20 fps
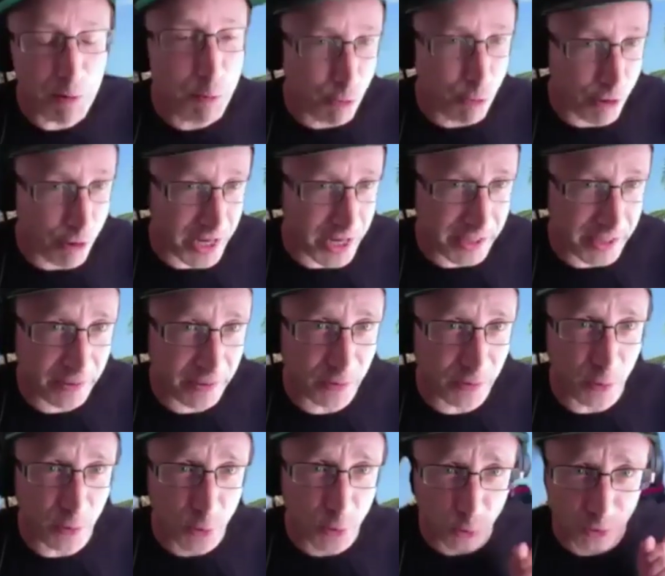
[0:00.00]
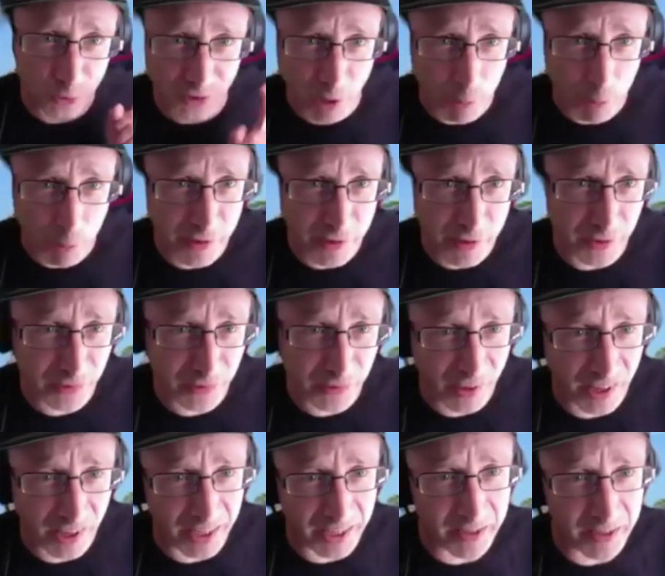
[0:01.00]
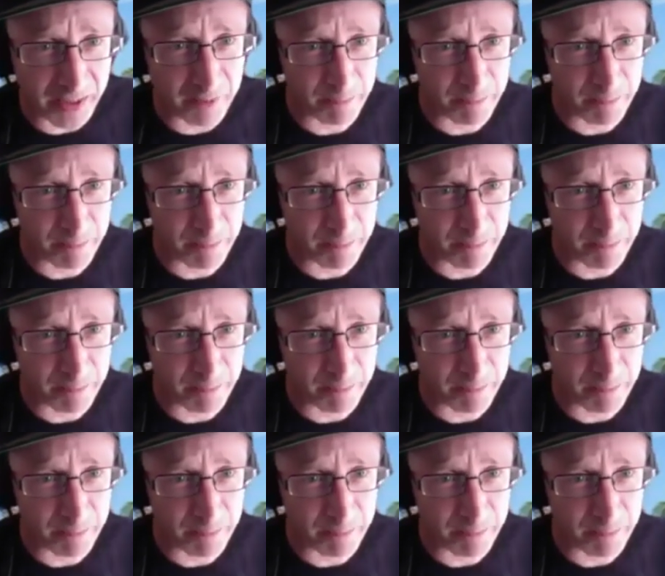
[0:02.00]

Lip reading: Breeze or Summer in the City?